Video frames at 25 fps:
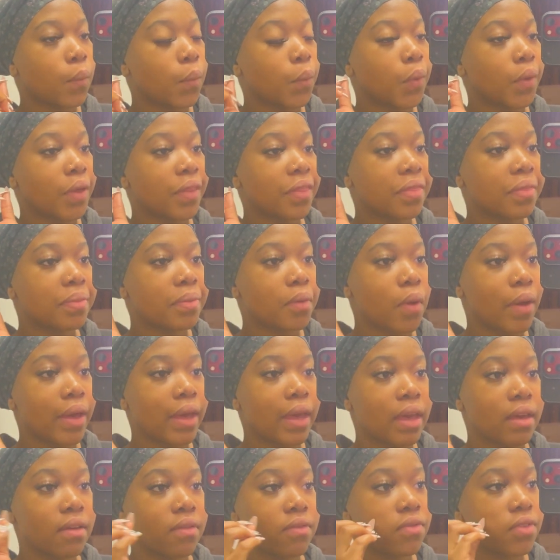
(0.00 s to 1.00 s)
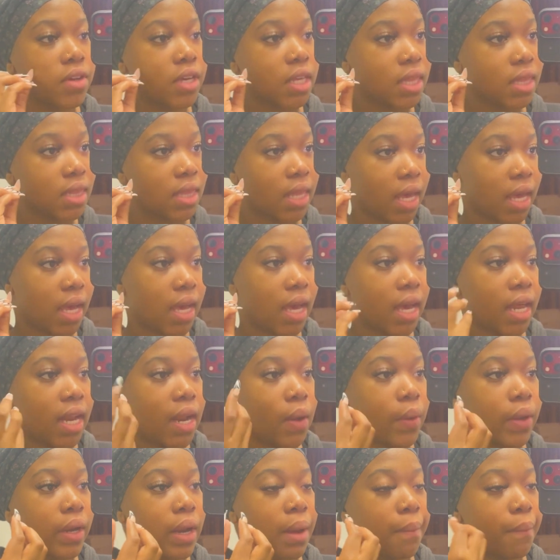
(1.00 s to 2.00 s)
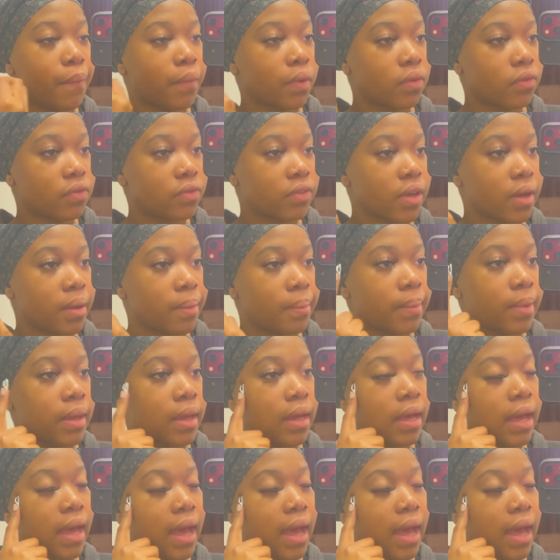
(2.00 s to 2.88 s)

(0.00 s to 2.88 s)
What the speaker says: with everything and I want to move them,